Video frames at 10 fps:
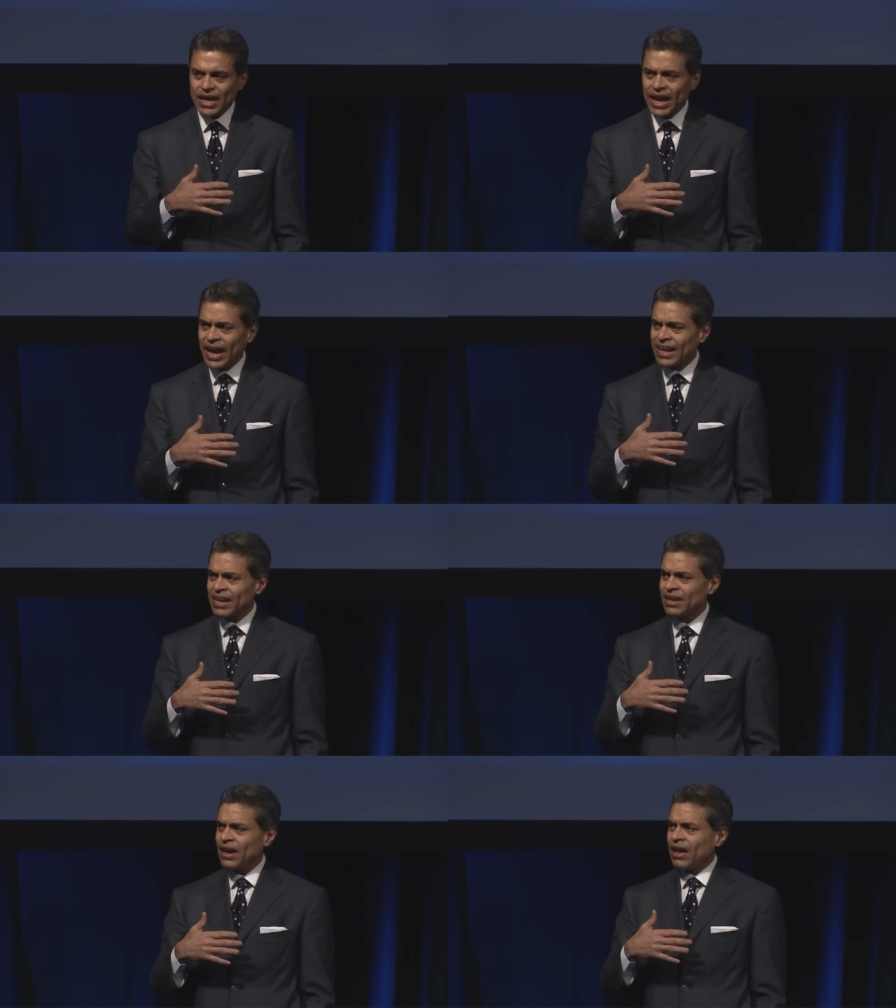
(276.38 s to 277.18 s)

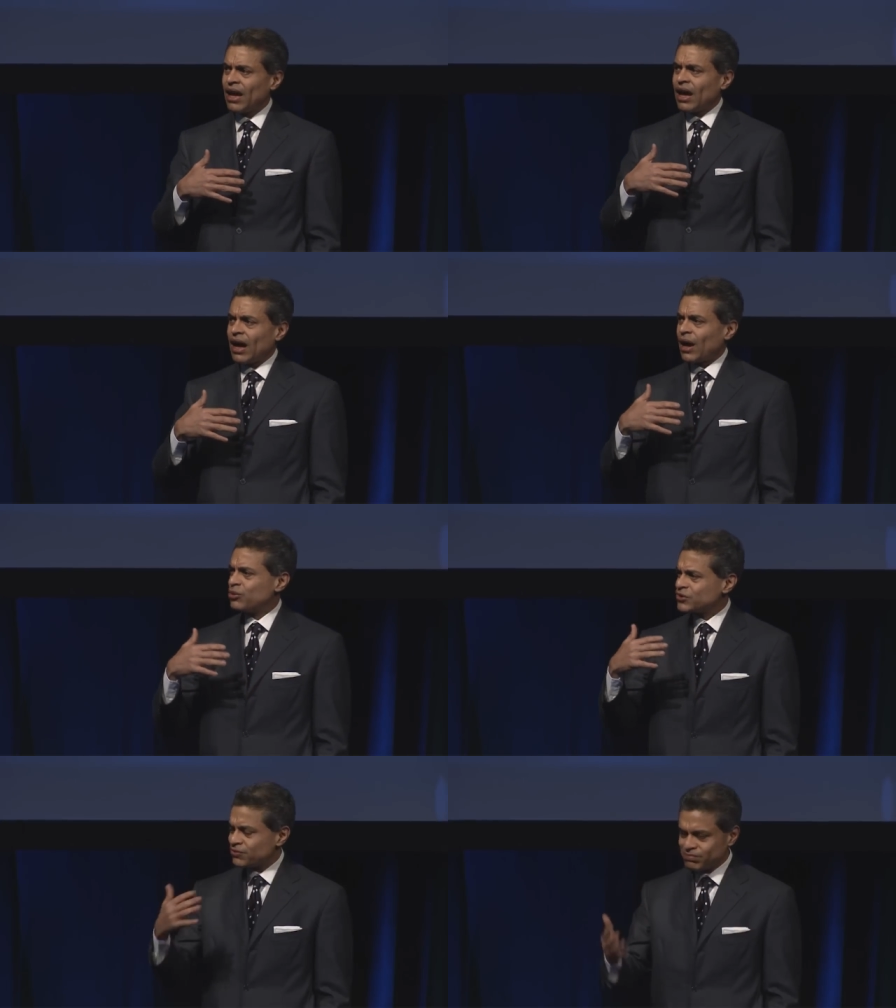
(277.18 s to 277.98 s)
and I
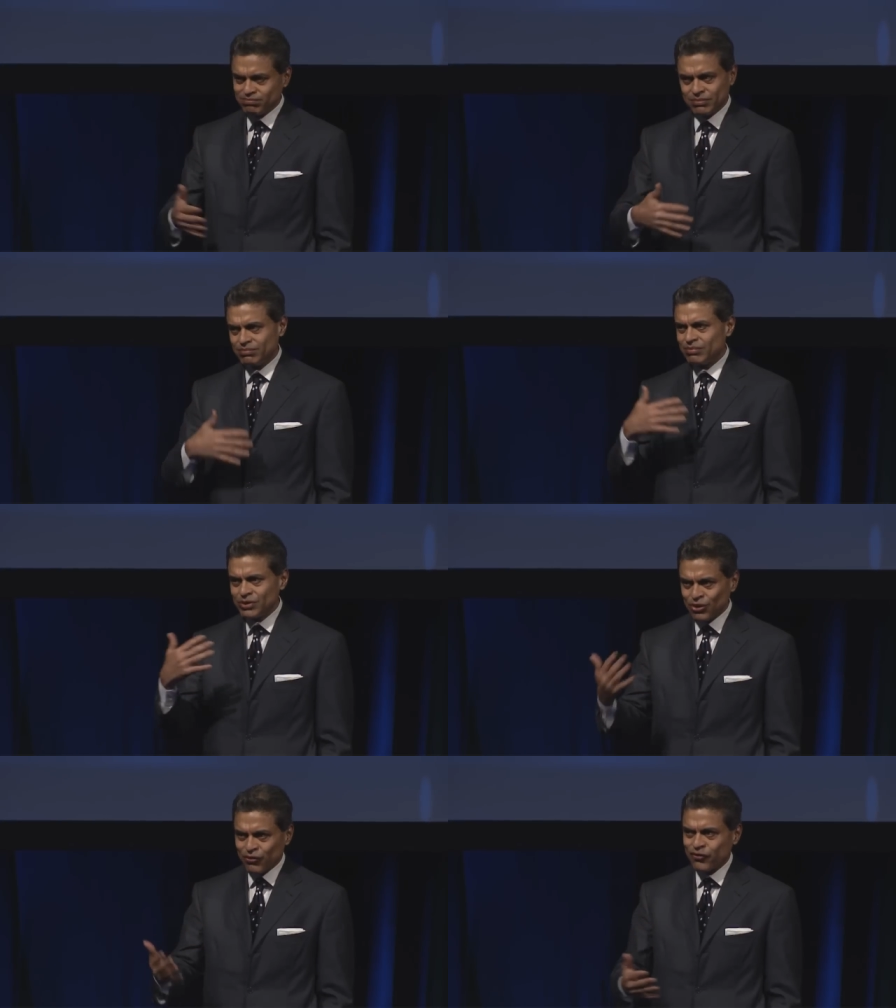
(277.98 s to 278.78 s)
was,
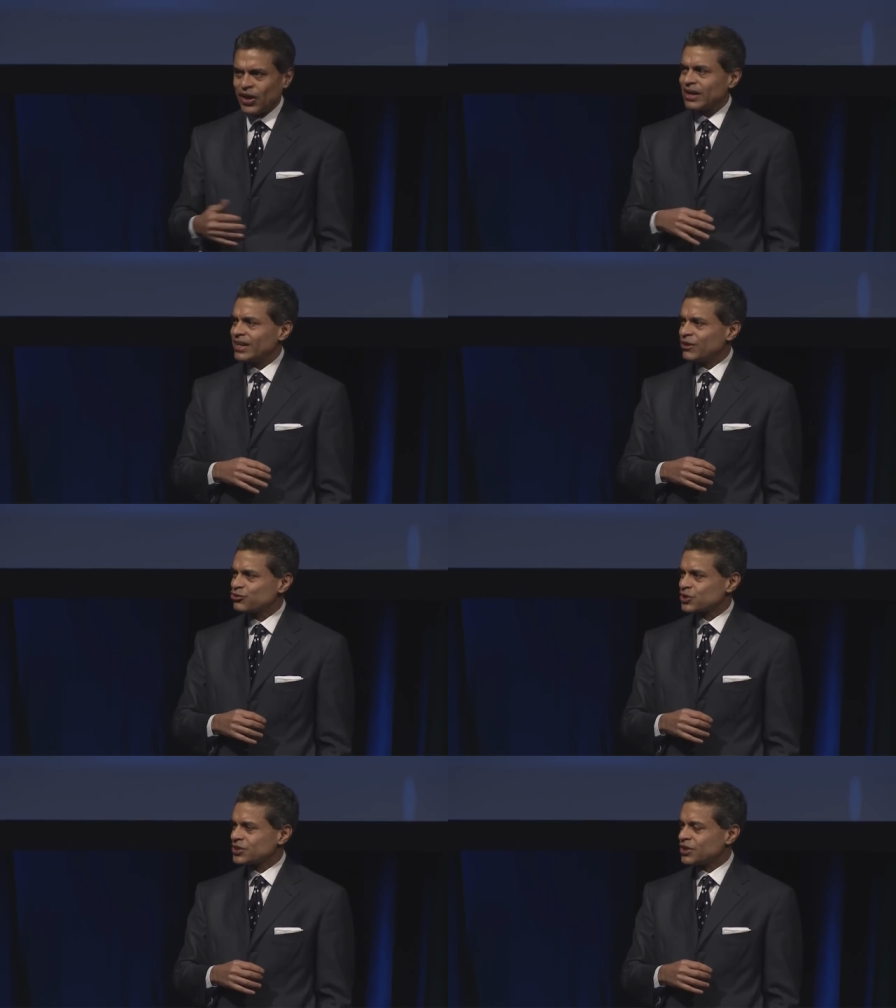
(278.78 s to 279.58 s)
you know, fairly
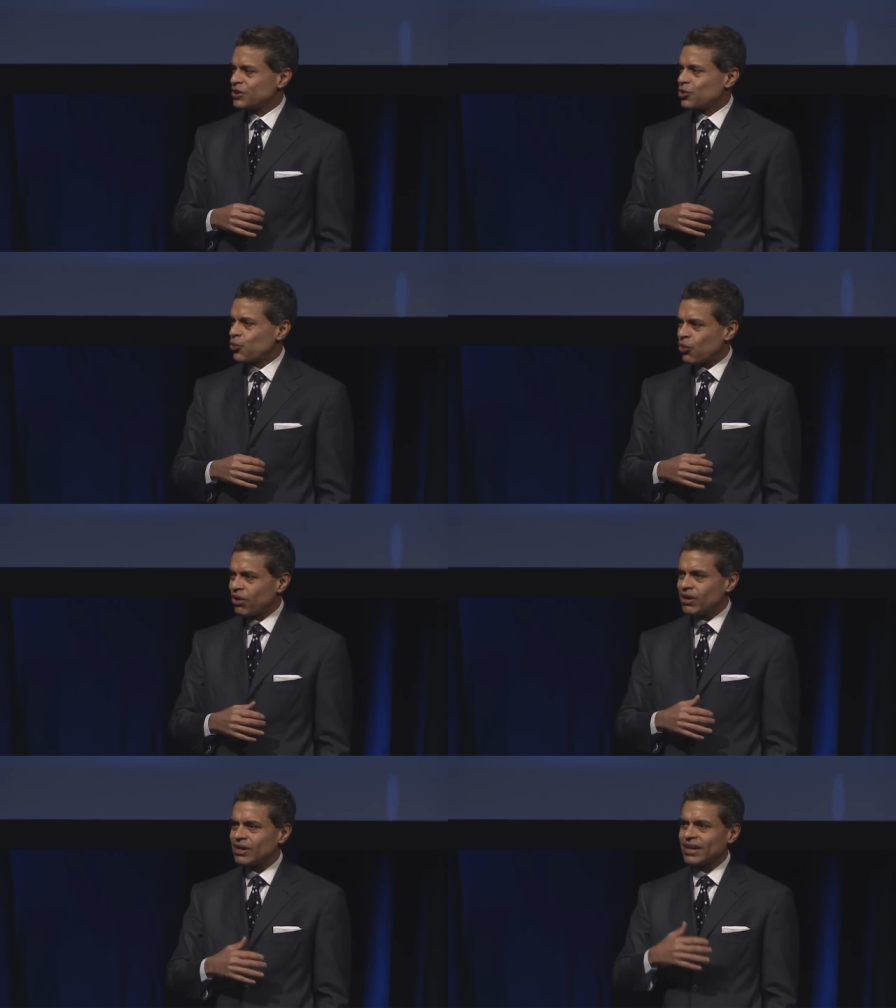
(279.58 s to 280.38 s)
interested in the
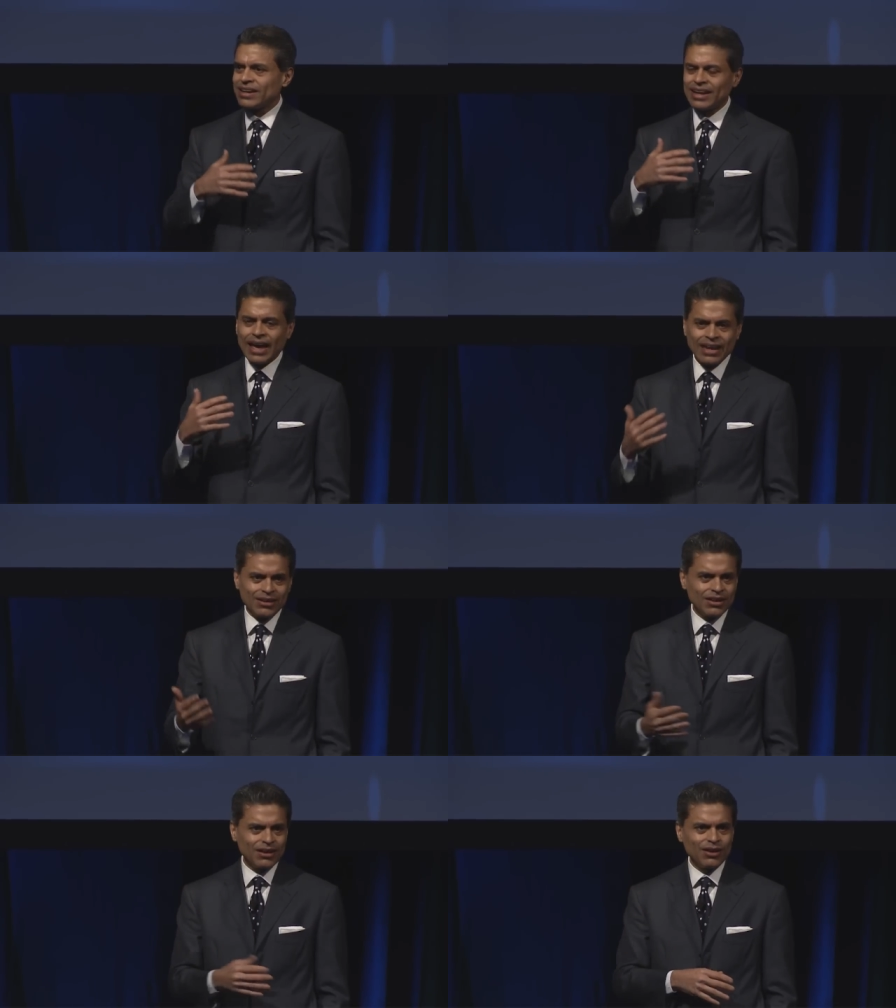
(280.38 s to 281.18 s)
world
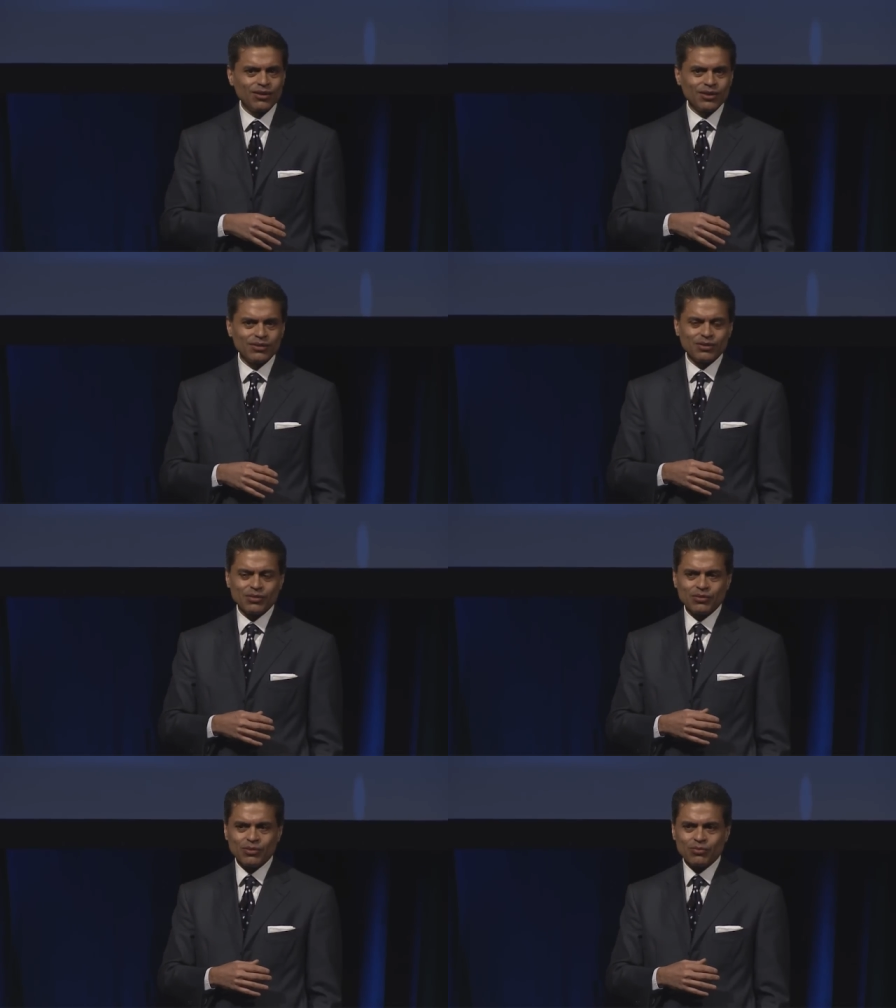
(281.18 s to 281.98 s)
and
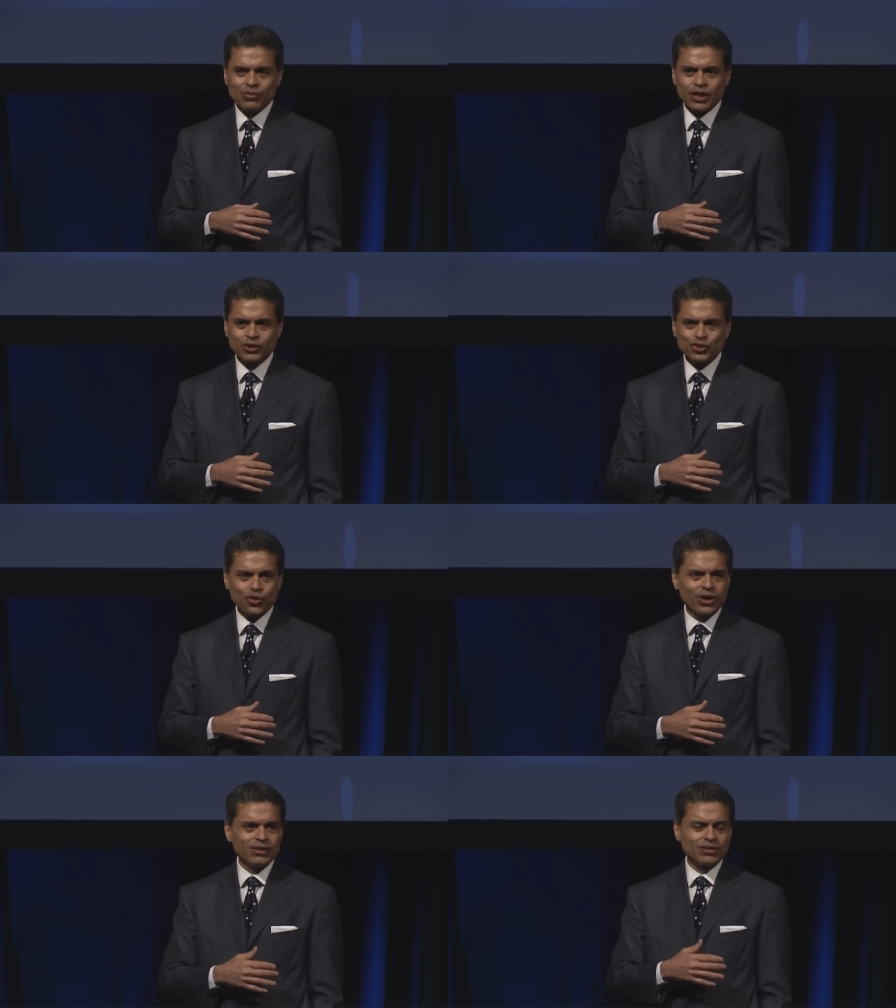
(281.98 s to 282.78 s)

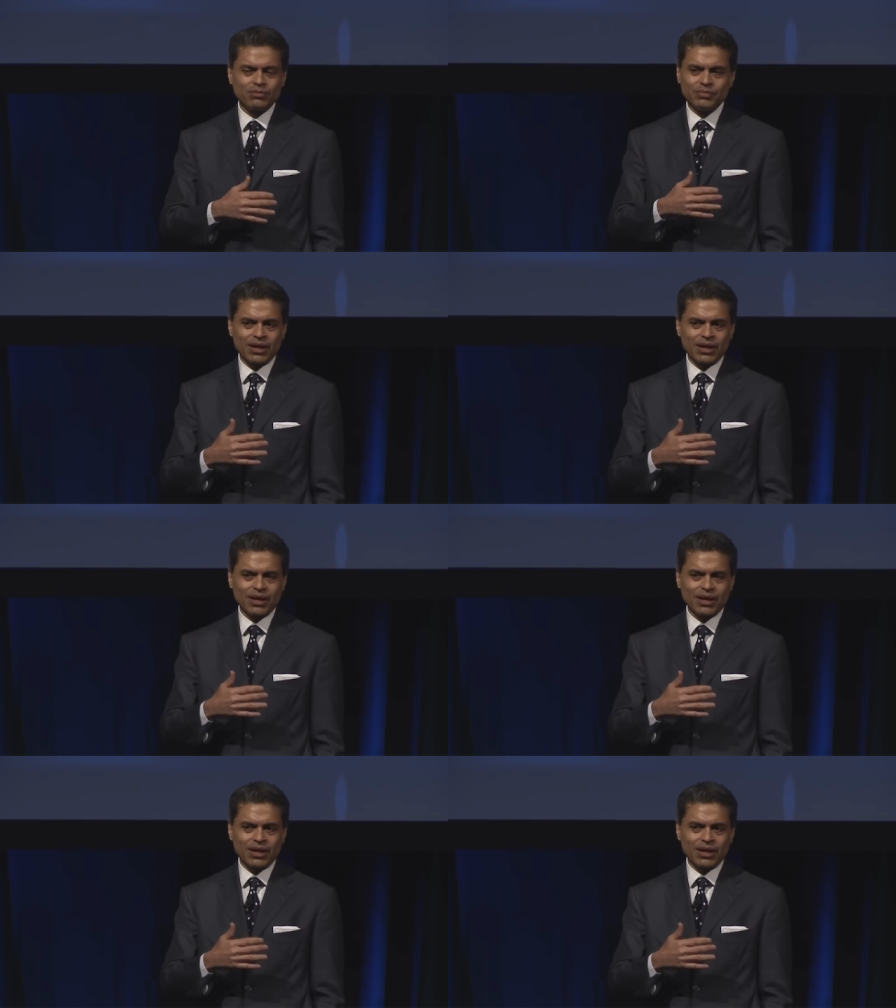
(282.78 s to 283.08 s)
enjoyed